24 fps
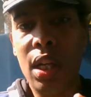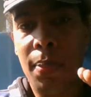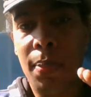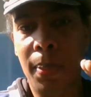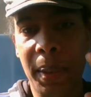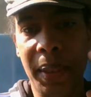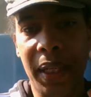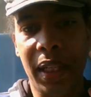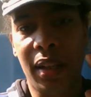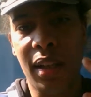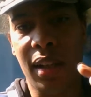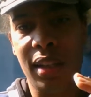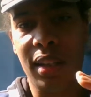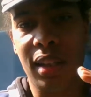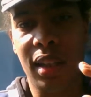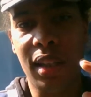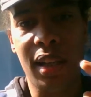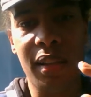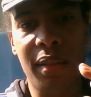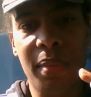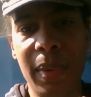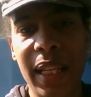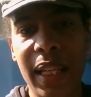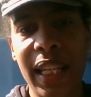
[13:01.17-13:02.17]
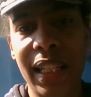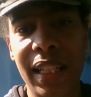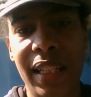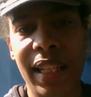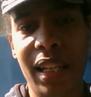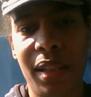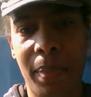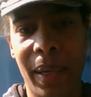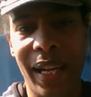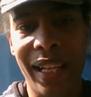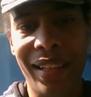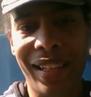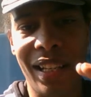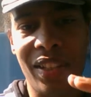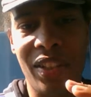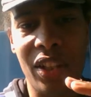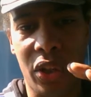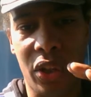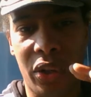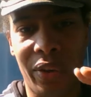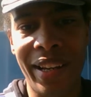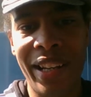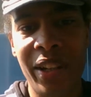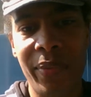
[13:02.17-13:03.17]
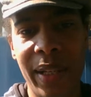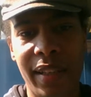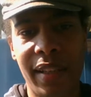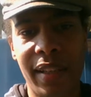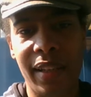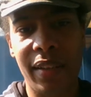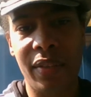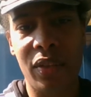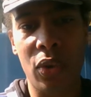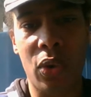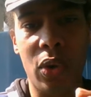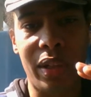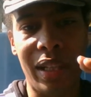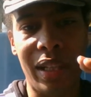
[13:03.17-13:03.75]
but it does not mean that by disagreeing with it or